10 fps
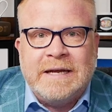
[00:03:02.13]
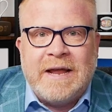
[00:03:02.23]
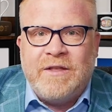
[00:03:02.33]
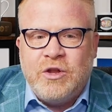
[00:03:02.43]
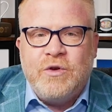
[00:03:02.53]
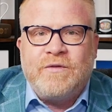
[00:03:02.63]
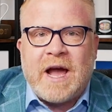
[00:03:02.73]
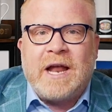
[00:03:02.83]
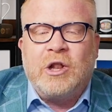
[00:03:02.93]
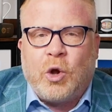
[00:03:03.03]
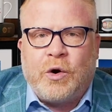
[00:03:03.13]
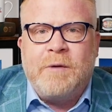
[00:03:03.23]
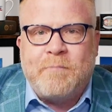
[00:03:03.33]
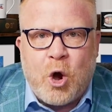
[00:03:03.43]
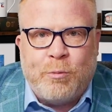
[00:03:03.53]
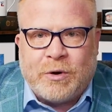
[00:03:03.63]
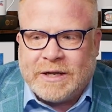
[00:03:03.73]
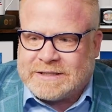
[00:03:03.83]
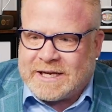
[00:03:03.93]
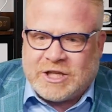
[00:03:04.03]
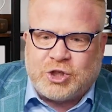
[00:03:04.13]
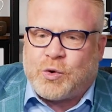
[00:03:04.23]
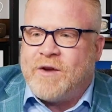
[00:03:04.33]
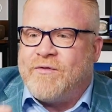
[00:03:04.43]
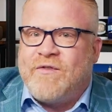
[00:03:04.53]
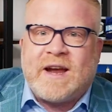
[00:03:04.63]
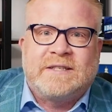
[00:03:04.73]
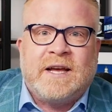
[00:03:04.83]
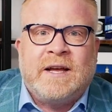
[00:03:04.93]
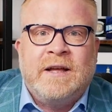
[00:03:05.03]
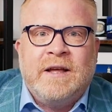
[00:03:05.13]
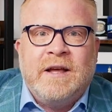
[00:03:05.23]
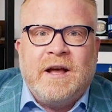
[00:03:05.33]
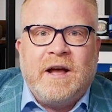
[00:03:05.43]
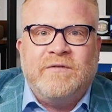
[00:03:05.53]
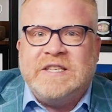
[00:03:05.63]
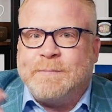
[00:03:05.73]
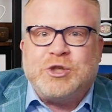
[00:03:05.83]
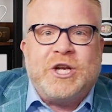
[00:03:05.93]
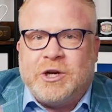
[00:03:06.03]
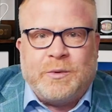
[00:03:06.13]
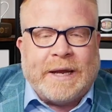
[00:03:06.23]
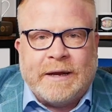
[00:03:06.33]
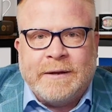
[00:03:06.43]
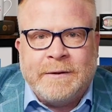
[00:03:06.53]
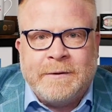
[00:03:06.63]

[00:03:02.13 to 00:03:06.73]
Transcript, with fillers: And then you've got Lauren Boebert. It's like the trifecta of dipshittery.